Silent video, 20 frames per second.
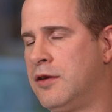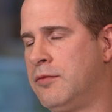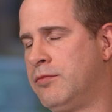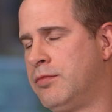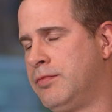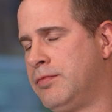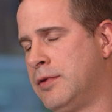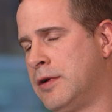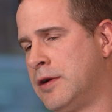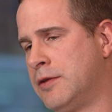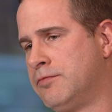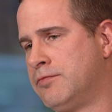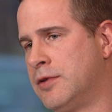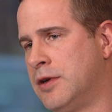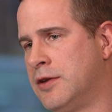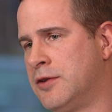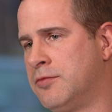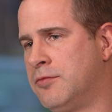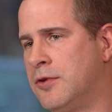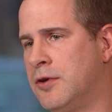it
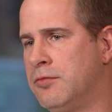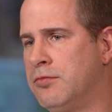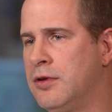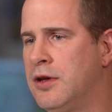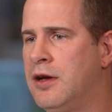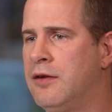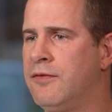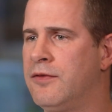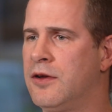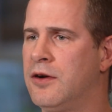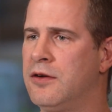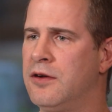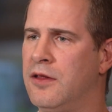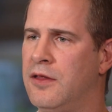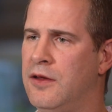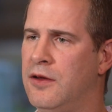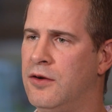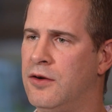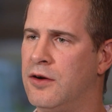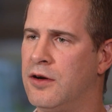brings more blood flow to
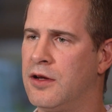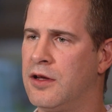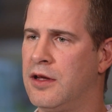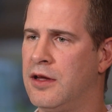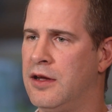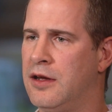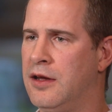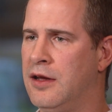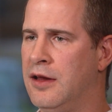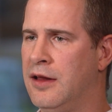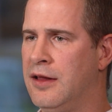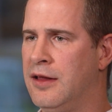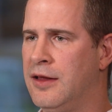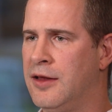the organ.